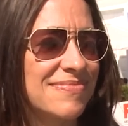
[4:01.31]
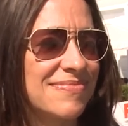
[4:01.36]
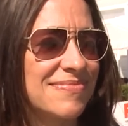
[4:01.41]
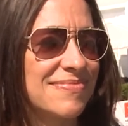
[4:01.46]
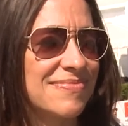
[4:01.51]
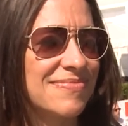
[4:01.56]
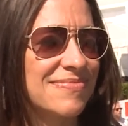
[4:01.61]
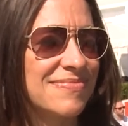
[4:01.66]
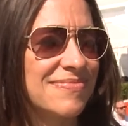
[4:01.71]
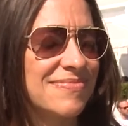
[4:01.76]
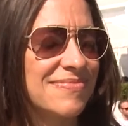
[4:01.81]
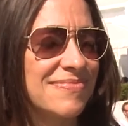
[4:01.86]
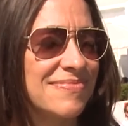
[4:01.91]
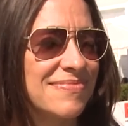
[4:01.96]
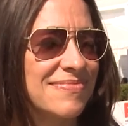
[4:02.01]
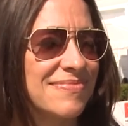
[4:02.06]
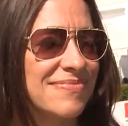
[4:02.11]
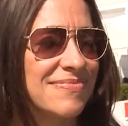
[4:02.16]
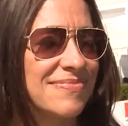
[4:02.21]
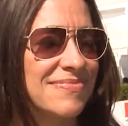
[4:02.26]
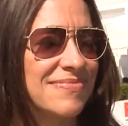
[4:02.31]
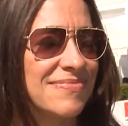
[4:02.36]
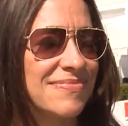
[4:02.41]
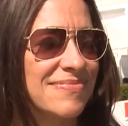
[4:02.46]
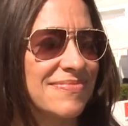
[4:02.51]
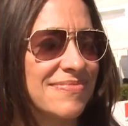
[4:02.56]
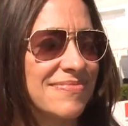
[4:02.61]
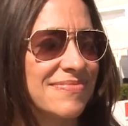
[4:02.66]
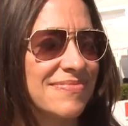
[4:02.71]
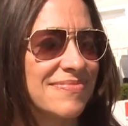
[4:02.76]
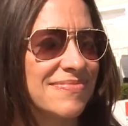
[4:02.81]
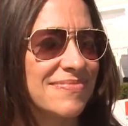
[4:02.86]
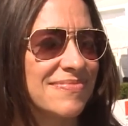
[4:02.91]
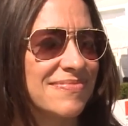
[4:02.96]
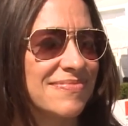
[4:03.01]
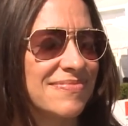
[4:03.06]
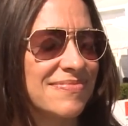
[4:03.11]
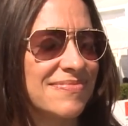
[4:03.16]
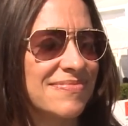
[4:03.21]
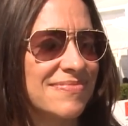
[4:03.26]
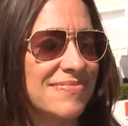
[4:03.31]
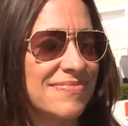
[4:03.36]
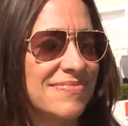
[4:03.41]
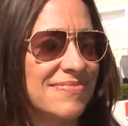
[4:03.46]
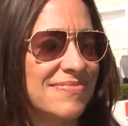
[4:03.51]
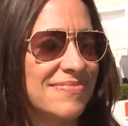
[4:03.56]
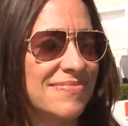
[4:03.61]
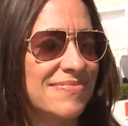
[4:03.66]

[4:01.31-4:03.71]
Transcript: The person shown says nothing.